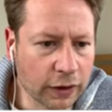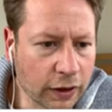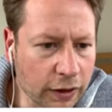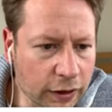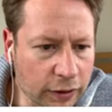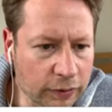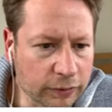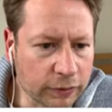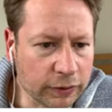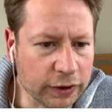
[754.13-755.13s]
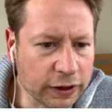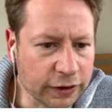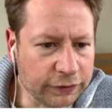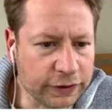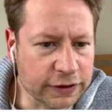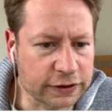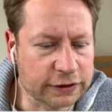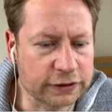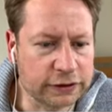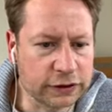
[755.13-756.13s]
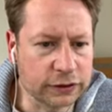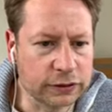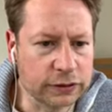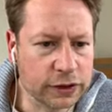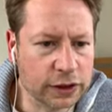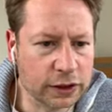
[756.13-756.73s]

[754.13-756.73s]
Um, I'm going to give this dude